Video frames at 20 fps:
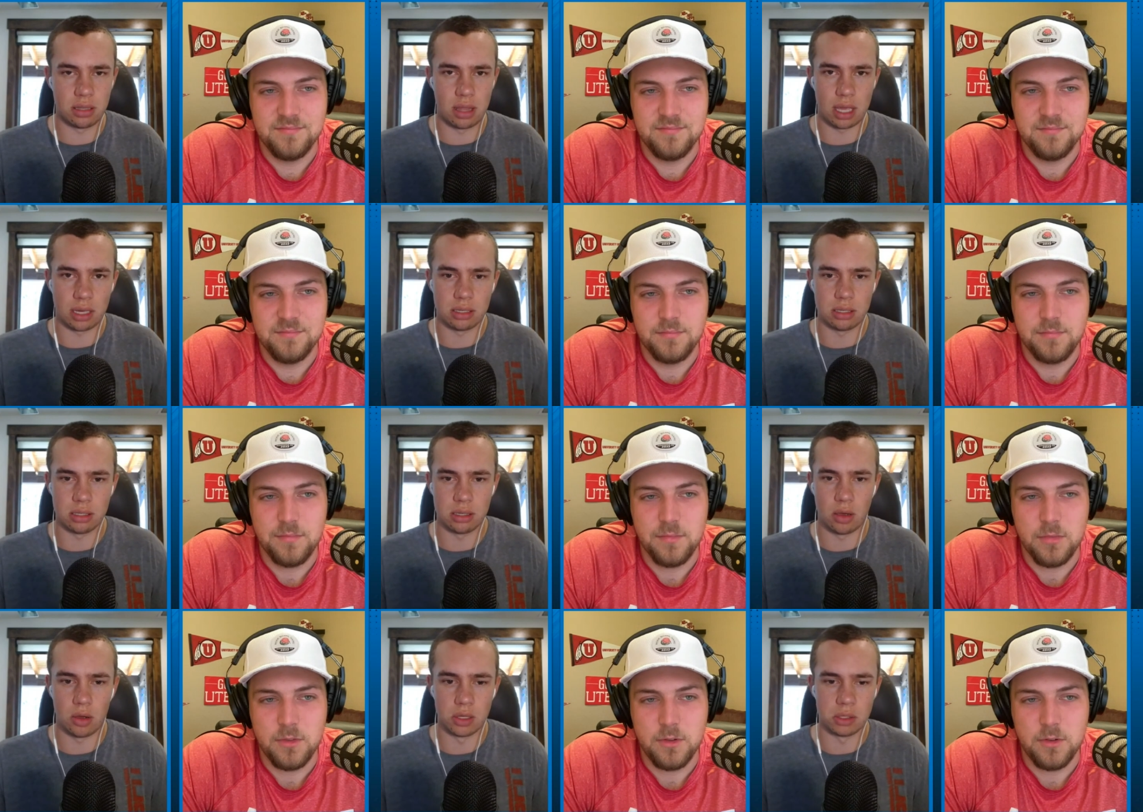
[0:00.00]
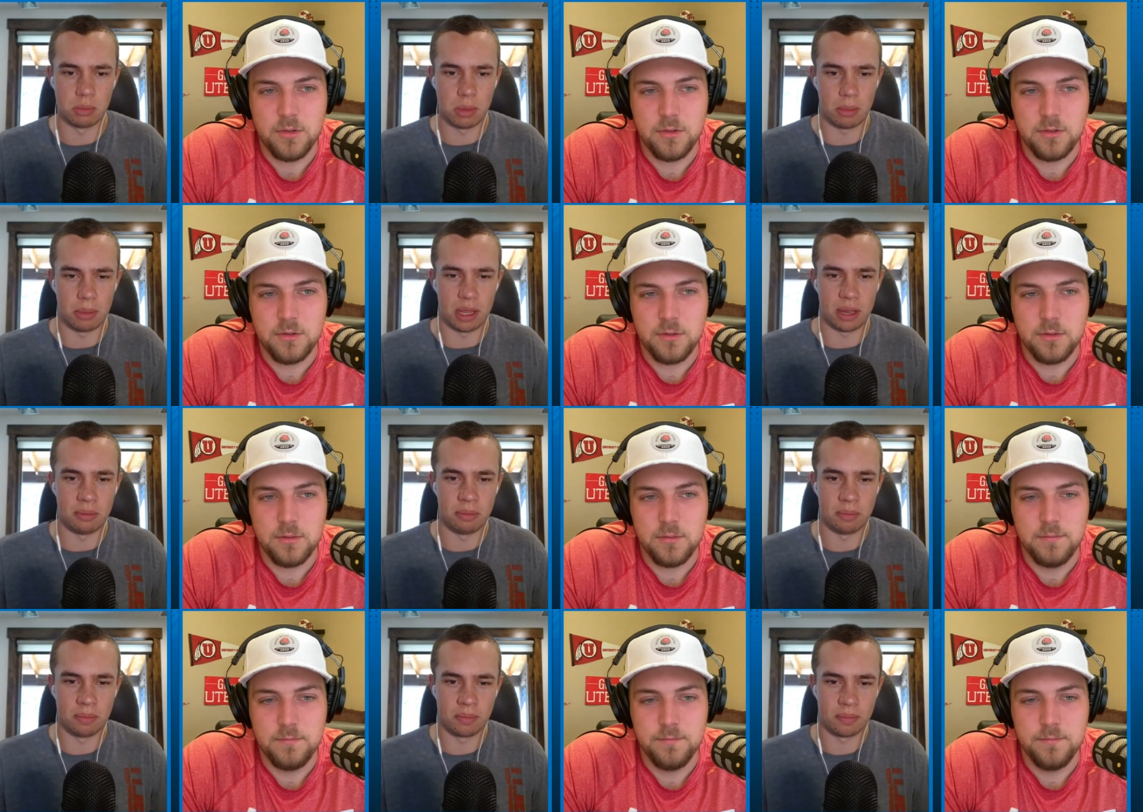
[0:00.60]
Speaker 1: Thanks as always, my
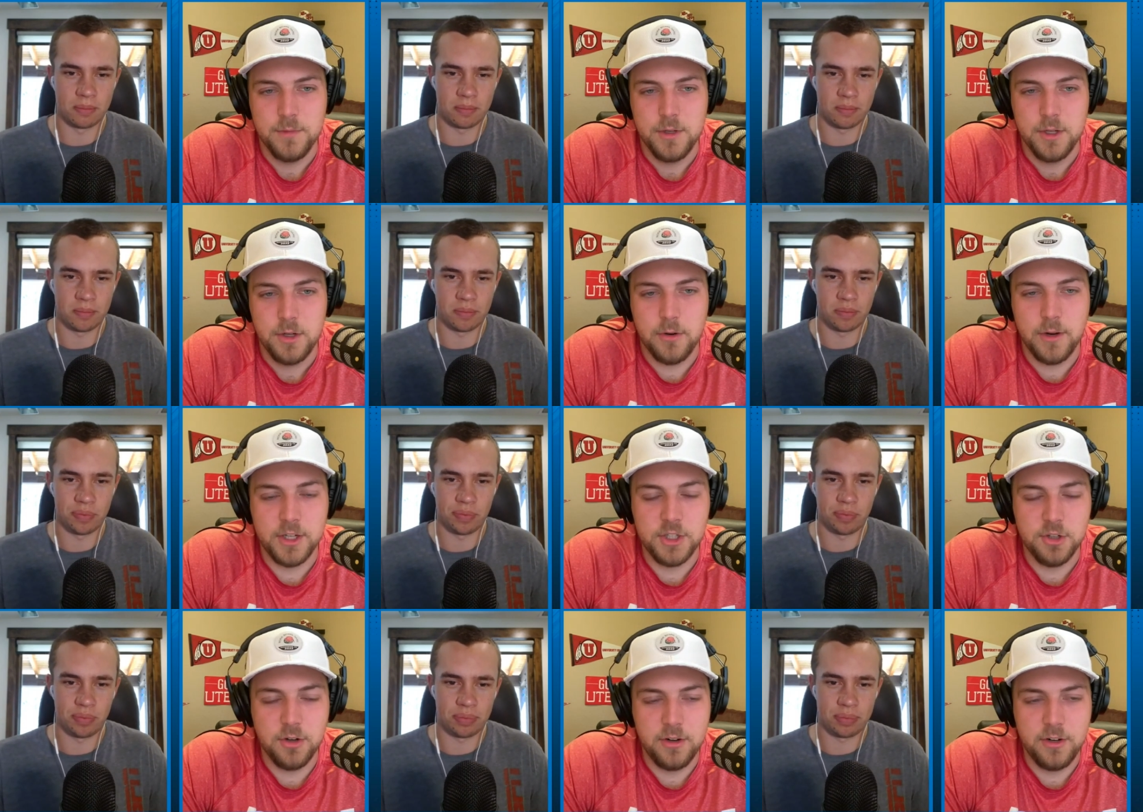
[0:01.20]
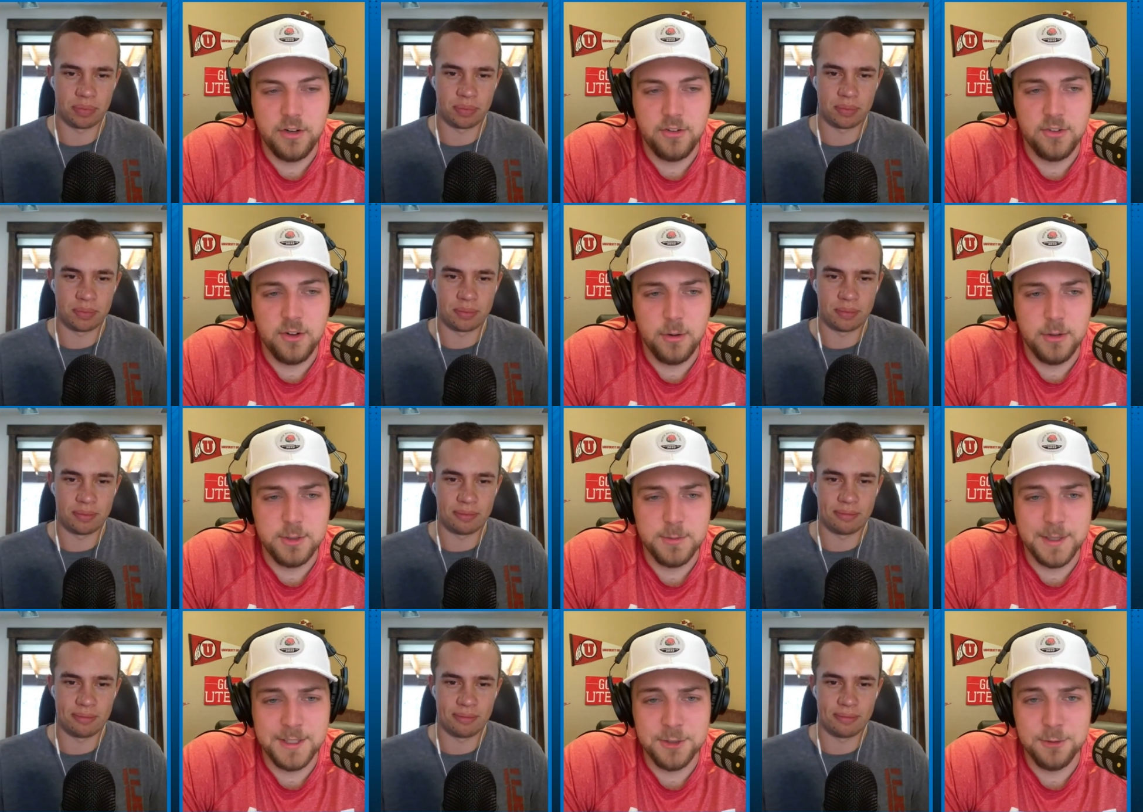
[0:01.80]
man.
Speaker 2: Great joining as
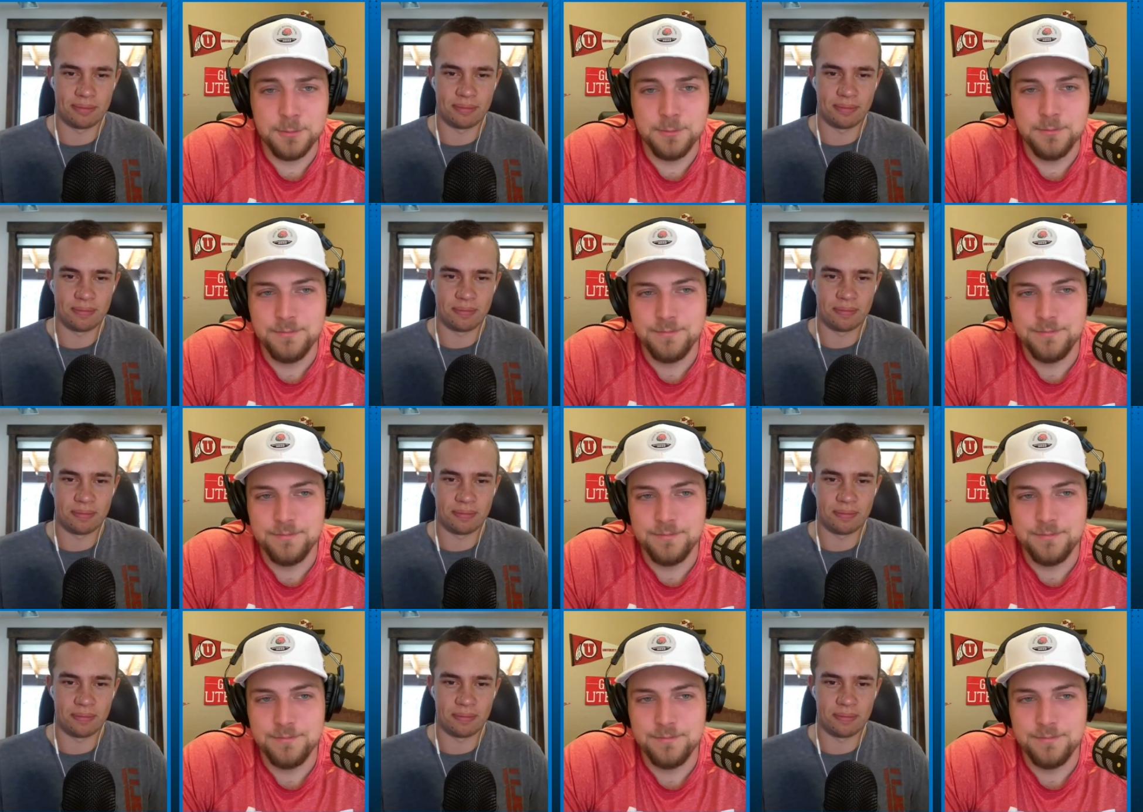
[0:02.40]
always, Spencer.